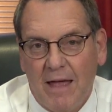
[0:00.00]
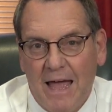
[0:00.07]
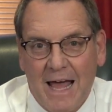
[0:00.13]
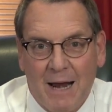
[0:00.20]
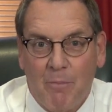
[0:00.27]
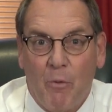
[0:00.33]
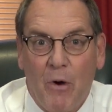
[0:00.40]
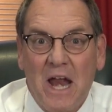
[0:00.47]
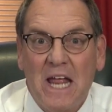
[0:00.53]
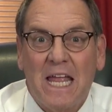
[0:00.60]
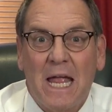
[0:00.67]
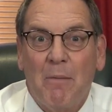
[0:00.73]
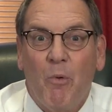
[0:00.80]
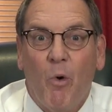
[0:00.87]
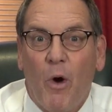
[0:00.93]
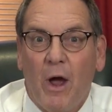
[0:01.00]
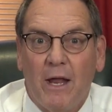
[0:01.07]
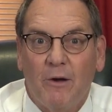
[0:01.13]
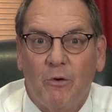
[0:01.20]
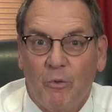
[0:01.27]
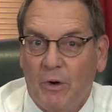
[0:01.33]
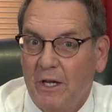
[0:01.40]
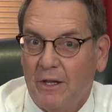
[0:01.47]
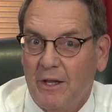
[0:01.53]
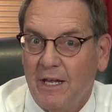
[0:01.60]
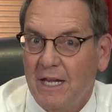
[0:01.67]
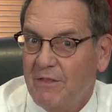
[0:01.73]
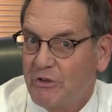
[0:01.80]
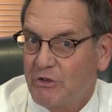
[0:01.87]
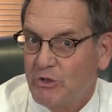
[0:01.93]
at a breaking point,
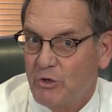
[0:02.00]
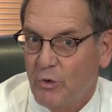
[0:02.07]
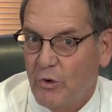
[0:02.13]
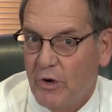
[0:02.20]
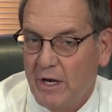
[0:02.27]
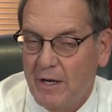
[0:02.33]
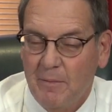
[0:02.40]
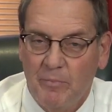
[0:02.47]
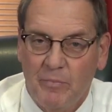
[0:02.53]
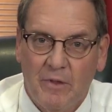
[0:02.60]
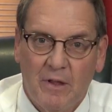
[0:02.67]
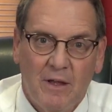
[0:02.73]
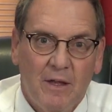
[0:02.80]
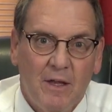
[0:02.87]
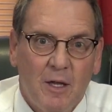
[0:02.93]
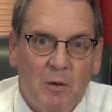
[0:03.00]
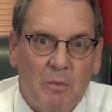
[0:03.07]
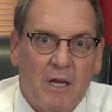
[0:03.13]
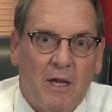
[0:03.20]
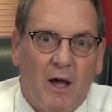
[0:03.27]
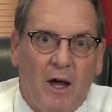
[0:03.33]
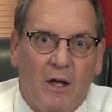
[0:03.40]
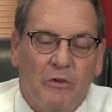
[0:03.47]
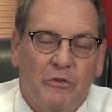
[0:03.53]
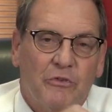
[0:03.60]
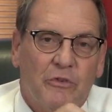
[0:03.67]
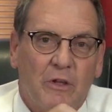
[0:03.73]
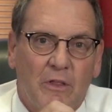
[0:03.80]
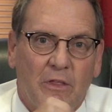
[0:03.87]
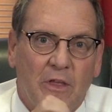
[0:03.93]
really, in the story,
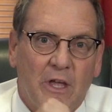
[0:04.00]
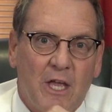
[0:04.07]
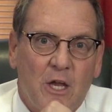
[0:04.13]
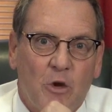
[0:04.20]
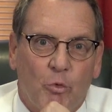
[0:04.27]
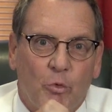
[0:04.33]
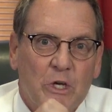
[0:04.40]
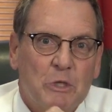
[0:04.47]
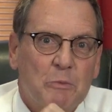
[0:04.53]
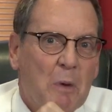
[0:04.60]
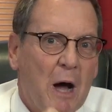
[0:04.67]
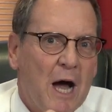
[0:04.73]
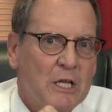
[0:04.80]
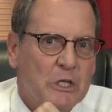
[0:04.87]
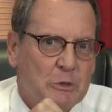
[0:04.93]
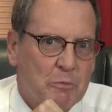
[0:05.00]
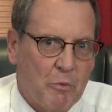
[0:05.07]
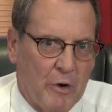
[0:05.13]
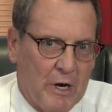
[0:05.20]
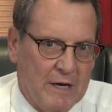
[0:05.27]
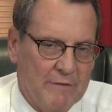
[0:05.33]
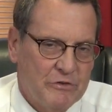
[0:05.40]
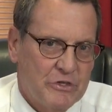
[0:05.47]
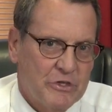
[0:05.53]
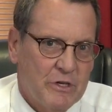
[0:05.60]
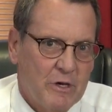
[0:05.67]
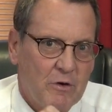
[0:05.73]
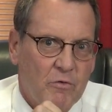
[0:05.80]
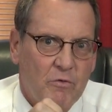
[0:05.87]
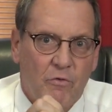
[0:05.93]
because the response briefs
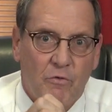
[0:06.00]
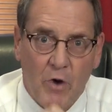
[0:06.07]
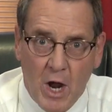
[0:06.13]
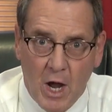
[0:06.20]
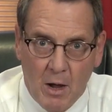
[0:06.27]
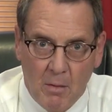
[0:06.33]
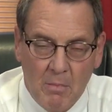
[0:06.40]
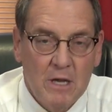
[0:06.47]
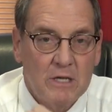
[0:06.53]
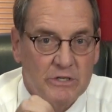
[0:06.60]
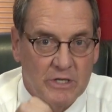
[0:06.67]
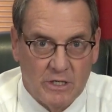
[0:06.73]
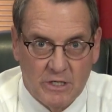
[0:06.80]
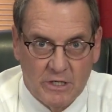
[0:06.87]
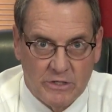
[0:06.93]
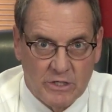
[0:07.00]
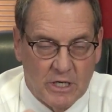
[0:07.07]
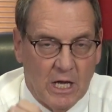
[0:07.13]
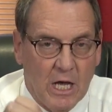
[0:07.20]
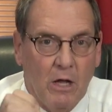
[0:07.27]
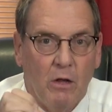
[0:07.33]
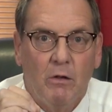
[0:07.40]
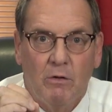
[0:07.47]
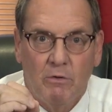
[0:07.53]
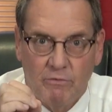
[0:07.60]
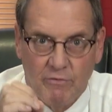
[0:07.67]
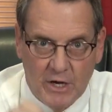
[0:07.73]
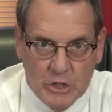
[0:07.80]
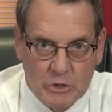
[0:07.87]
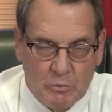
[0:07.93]
from CTCL,
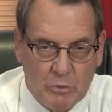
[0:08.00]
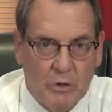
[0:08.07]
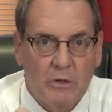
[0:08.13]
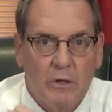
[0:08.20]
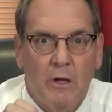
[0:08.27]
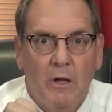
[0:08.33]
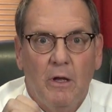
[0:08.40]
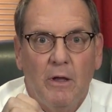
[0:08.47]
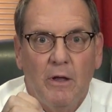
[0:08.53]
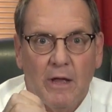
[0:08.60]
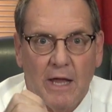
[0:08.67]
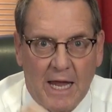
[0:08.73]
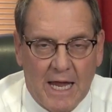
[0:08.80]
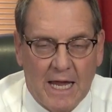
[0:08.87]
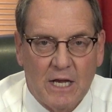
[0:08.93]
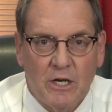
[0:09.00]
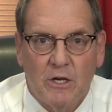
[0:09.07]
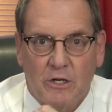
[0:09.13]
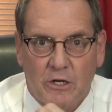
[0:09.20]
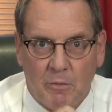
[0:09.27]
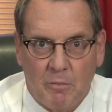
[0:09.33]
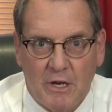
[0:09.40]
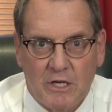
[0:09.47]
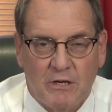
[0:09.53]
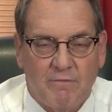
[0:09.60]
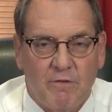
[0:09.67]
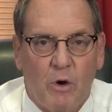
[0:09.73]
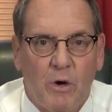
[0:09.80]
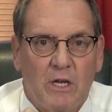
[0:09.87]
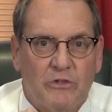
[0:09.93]
Facebook, and Dominion
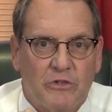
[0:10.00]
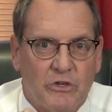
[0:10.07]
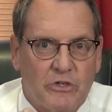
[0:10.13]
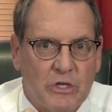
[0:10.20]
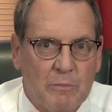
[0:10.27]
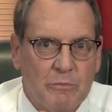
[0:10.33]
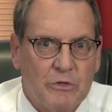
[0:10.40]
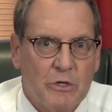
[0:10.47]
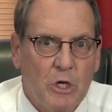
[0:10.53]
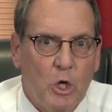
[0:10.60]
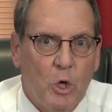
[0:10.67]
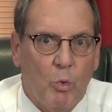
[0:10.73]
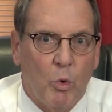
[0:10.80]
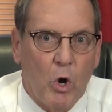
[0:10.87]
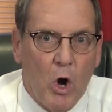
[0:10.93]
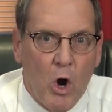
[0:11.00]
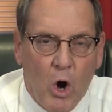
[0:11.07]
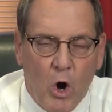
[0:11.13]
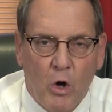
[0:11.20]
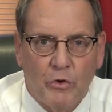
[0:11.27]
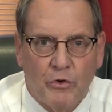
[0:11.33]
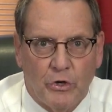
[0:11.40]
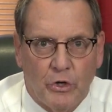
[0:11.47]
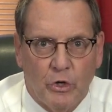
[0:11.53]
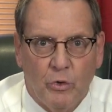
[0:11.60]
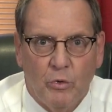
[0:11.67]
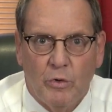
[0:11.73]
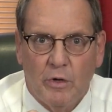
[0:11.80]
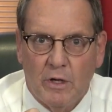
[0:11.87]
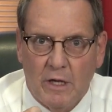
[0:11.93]
Voting Systems were all
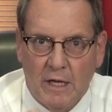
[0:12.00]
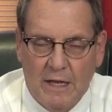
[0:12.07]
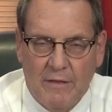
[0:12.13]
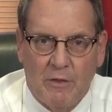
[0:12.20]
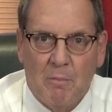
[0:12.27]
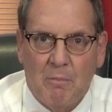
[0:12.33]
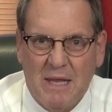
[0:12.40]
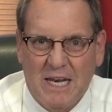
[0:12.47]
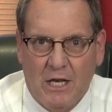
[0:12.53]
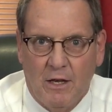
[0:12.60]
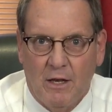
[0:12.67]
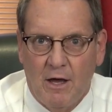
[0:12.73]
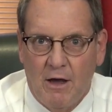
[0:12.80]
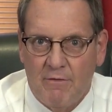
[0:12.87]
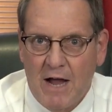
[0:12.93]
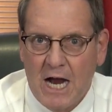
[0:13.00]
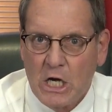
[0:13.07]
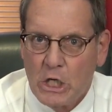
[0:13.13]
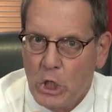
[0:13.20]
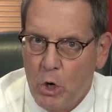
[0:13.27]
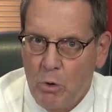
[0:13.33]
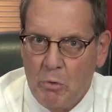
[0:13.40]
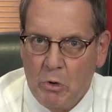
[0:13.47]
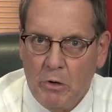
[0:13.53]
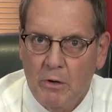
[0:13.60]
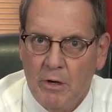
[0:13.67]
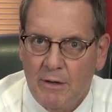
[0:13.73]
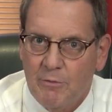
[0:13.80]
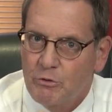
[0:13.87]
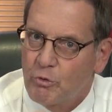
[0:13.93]
due in the middle of October.
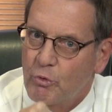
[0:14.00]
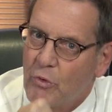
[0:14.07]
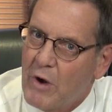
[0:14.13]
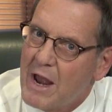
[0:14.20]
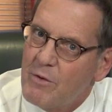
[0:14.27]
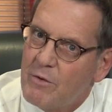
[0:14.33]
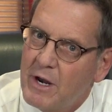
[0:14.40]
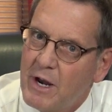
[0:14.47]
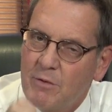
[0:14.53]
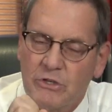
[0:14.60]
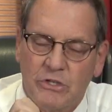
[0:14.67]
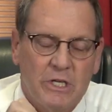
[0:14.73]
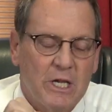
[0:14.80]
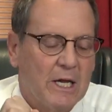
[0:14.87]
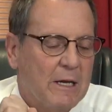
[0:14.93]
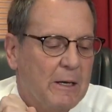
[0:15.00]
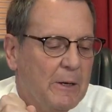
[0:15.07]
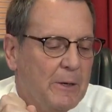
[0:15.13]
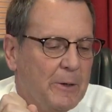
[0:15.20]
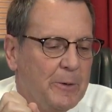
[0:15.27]
And it was right when I was sick.